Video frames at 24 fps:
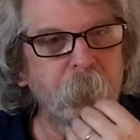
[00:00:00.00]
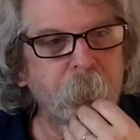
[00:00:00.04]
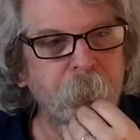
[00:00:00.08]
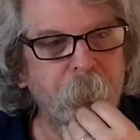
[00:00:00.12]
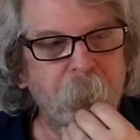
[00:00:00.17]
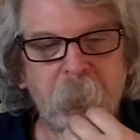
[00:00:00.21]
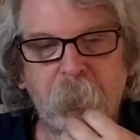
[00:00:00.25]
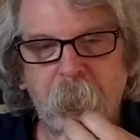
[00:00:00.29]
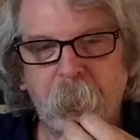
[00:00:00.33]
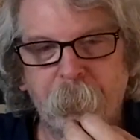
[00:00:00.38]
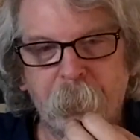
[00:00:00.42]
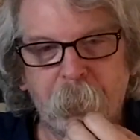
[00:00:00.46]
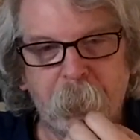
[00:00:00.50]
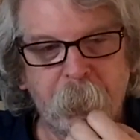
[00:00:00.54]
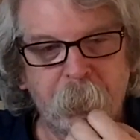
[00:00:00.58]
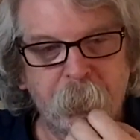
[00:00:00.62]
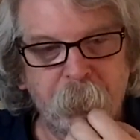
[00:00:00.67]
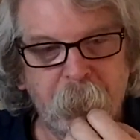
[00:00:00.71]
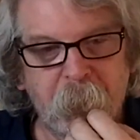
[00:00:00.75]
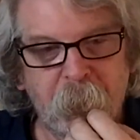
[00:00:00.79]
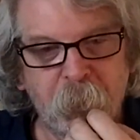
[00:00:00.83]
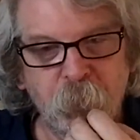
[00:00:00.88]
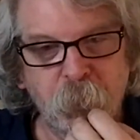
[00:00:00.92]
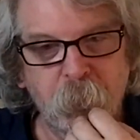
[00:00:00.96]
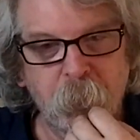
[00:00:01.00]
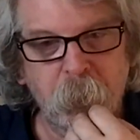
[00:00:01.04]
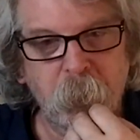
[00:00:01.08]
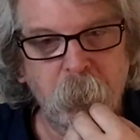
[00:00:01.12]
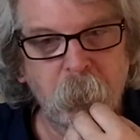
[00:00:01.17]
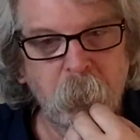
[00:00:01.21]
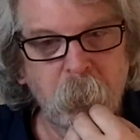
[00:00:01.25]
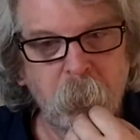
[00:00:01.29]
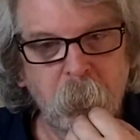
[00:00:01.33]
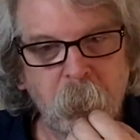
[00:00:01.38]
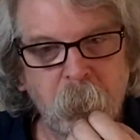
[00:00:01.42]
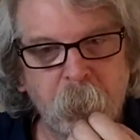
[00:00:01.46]
Very, very tragic
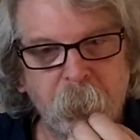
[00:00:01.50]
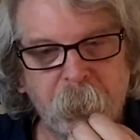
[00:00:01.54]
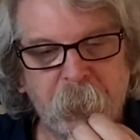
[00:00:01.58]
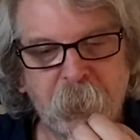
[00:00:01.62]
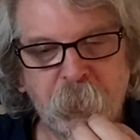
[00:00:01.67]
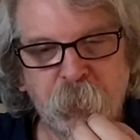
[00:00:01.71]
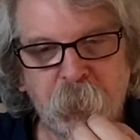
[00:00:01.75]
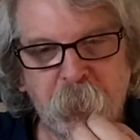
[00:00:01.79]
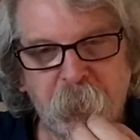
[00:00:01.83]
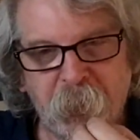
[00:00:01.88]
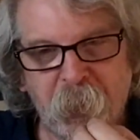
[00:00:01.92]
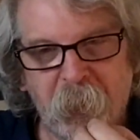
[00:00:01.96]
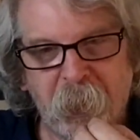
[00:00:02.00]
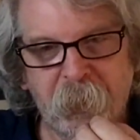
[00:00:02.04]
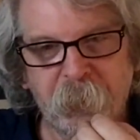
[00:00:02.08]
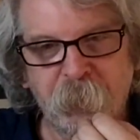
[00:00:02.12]
that she died